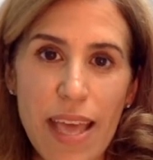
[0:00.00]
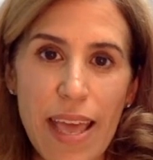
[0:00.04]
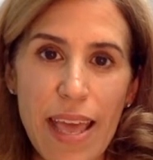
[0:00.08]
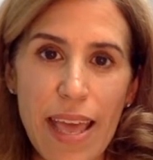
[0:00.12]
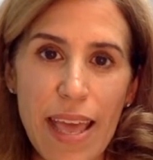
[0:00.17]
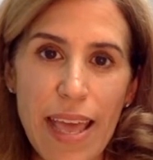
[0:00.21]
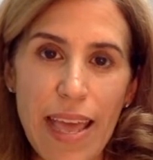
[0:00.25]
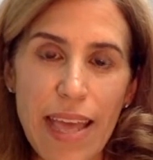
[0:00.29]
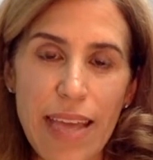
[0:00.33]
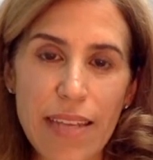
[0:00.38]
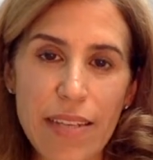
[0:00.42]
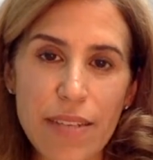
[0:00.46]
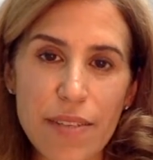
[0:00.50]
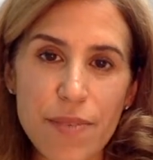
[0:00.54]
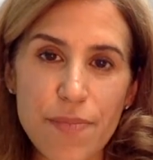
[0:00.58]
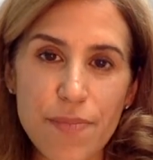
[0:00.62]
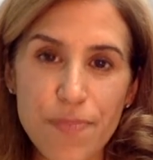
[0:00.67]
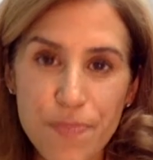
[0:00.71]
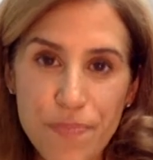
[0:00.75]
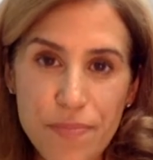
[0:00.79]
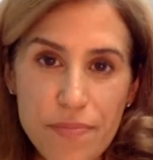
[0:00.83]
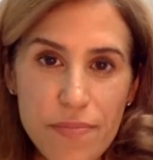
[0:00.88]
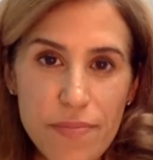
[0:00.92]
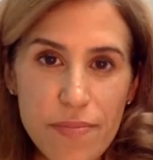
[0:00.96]
And
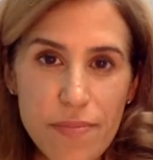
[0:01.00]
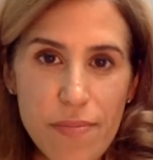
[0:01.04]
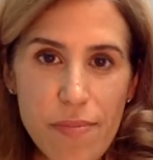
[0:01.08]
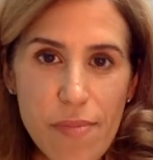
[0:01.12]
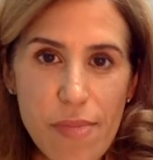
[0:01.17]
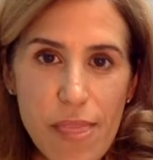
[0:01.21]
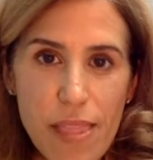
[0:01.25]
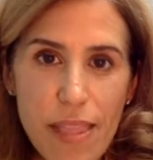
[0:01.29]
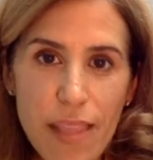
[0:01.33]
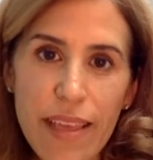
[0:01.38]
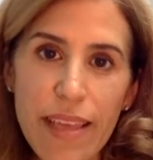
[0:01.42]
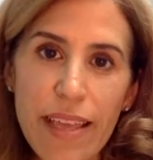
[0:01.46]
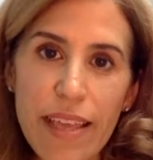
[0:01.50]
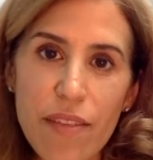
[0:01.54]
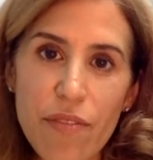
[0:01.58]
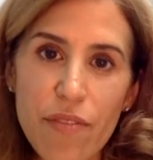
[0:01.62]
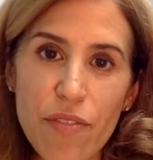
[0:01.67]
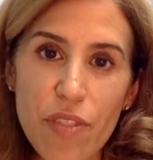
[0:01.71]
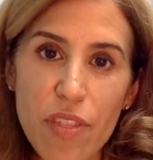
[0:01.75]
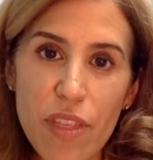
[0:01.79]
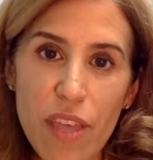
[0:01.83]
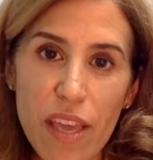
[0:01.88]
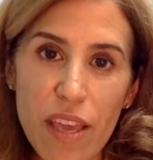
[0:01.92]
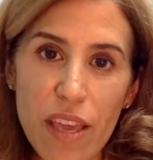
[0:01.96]

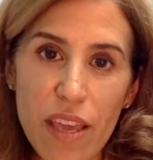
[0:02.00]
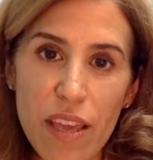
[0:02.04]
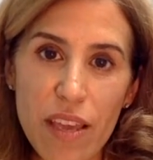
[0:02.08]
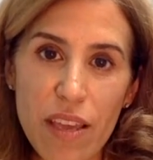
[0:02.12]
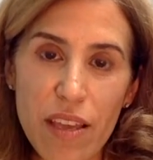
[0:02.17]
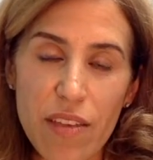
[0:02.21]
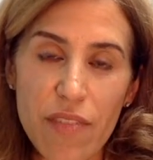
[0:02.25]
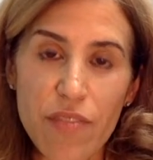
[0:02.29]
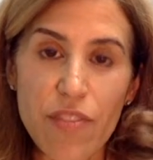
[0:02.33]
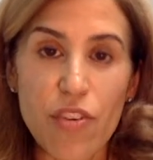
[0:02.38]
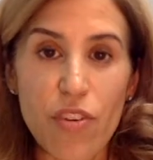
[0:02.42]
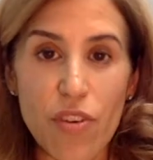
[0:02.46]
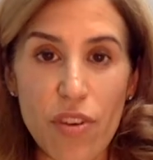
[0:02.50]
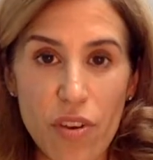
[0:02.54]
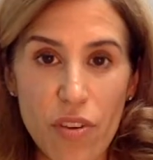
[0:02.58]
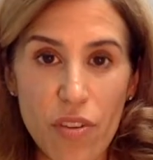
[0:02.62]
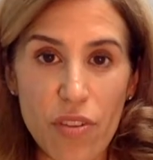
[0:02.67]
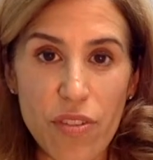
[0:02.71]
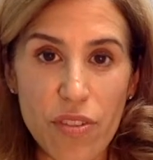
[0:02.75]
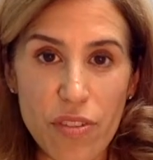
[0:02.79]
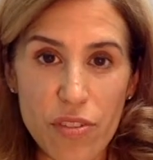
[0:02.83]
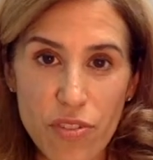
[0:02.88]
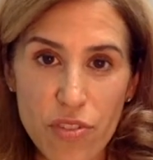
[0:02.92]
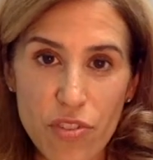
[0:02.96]
if their
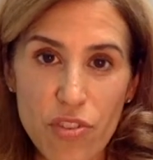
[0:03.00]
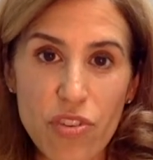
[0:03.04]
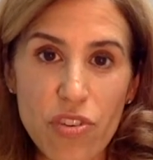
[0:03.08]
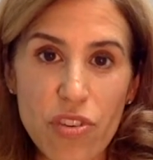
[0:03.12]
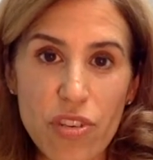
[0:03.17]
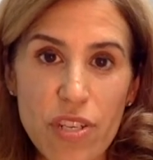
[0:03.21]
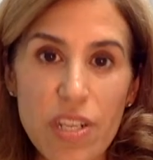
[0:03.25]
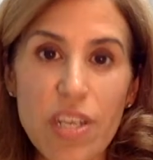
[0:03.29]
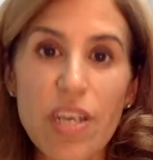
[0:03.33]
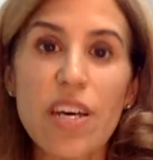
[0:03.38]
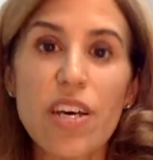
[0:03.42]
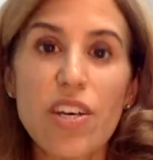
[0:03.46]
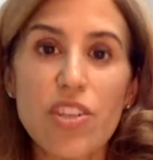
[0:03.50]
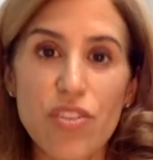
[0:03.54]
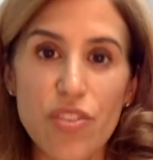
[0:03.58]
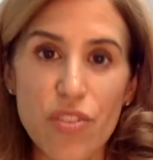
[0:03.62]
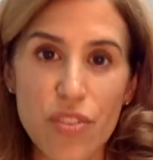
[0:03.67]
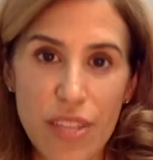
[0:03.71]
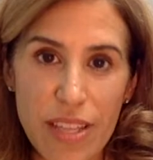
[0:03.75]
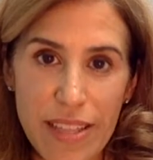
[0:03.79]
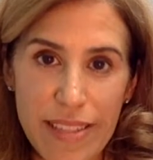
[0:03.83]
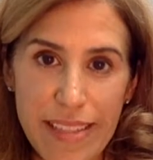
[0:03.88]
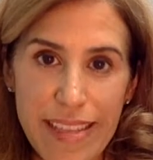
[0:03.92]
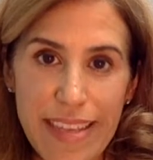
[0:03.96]
health is good, so
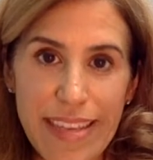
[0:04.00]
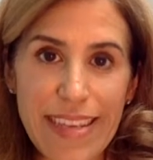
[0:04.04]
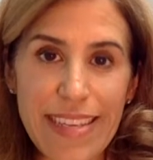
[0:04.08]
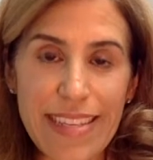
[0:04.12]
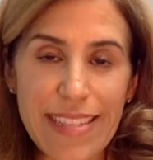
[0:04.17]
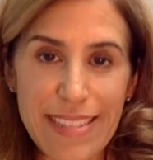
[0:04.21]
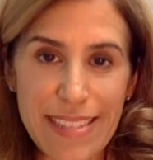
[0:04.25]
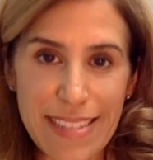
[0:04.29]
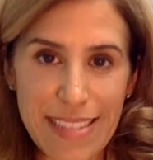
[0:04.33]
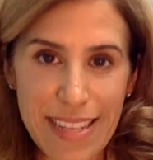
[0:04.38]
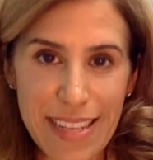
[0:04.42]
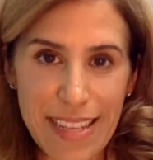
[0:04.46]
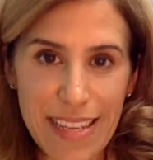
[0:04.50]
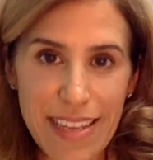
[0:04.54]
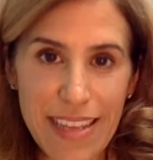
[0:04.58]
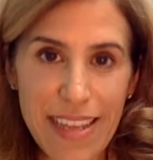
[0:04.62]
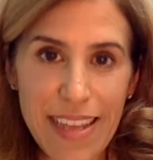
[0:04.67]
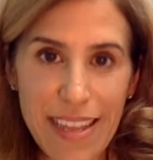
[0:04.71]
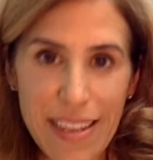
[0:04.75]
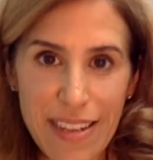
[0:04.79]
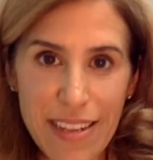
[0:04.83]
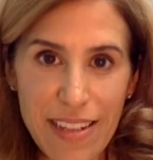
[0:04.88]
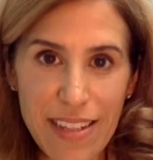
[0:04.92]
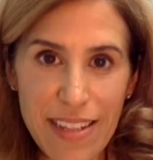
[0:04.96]
that they can stay
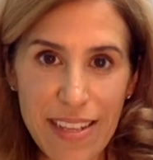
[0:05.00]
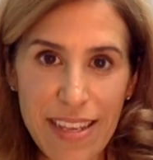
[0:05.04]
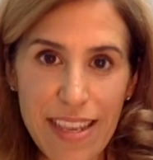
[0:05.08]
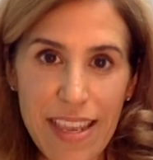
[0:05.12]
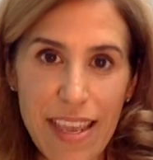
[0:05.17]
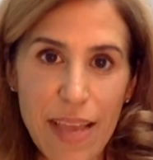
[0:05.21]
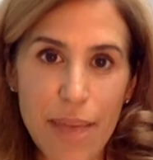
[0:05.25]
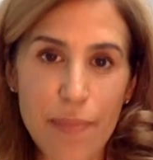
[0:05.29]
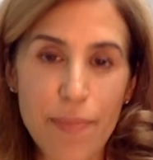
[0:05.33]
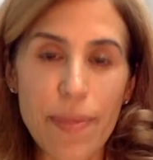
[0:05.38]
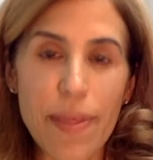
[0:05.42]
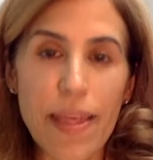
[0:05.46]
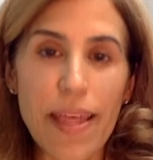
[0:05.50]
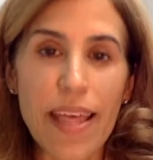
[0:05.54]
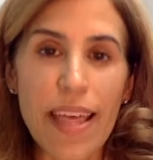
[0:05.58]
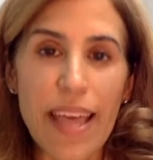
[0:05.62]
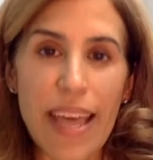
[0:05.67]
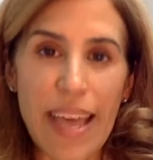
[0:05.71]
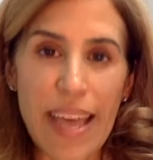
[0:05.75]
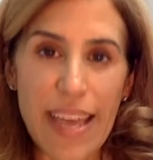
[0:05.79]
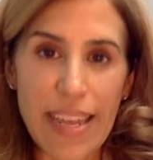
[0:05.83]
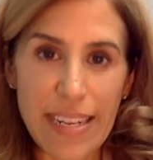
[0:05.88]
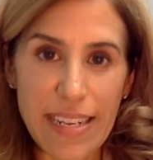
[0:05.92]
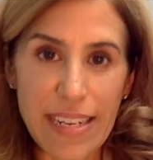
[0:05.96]
ahead of the game
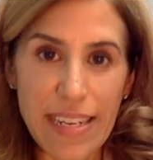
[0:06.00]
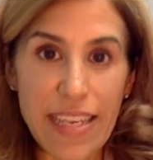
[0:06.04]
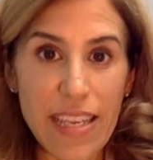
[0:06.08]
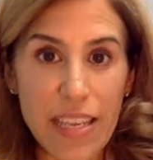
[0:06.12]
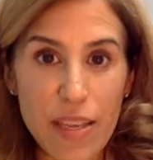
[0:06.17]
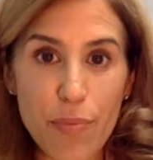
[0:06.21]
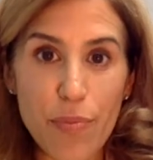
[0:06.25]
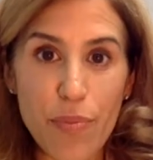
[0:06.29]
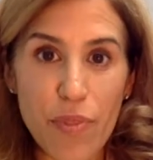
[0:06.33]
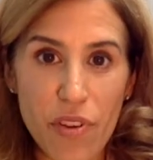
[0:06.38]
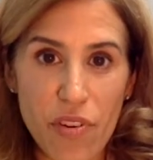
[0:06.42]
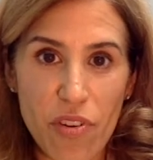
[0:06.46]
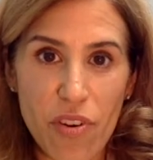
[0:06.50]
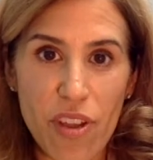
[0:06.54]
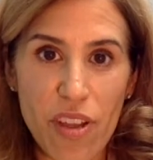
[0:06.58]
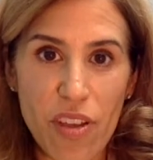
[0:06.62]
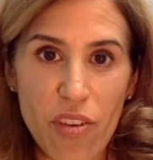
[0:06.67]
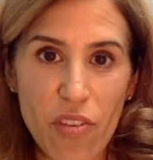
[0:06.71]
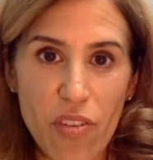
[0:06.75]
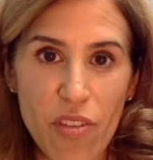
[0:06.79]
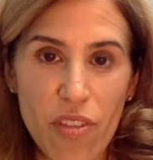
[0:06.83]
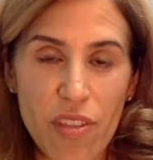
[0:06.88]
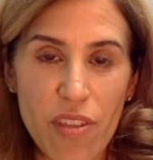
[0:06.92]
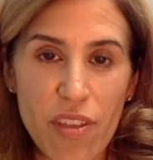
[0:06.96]
and keep their
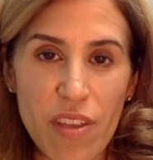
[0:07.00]
health.